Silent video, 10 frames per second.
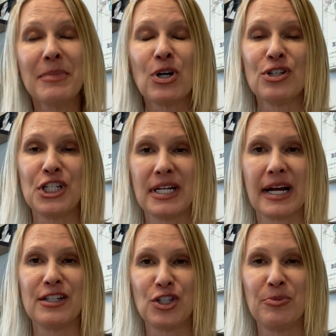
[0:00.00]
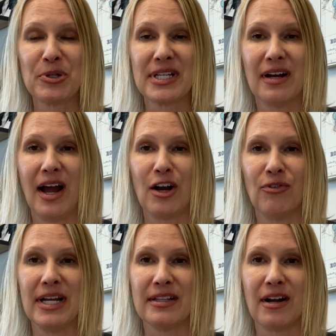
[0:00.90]
negotiating at a 2% higher
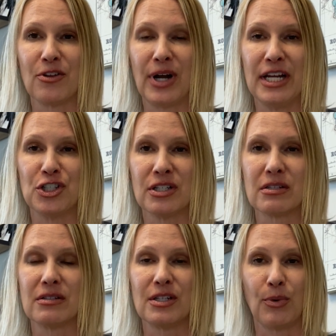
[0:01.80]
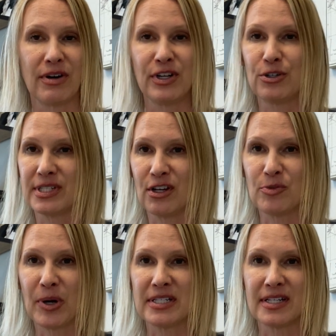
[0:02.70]
rate than other agents. So whatever your sales
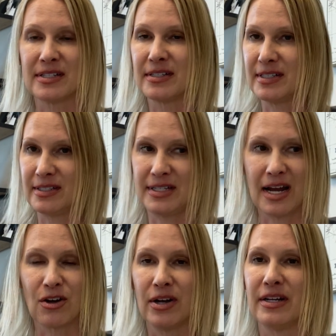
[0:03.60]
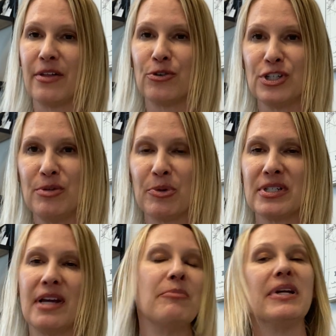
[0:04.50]
price is, tack on another
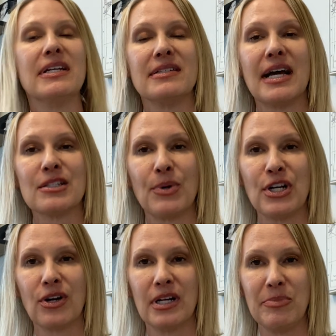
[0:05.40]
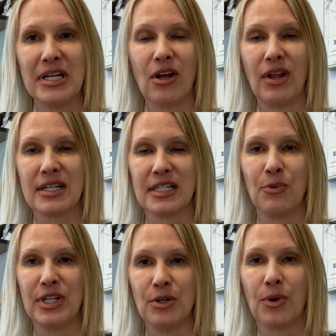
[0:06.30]
2% because that's what you're going to be collecting
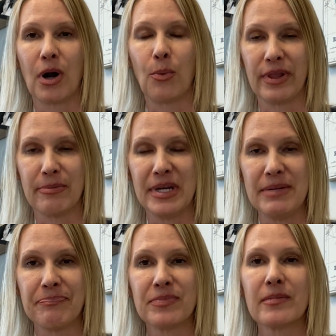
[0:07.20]
when you work with me.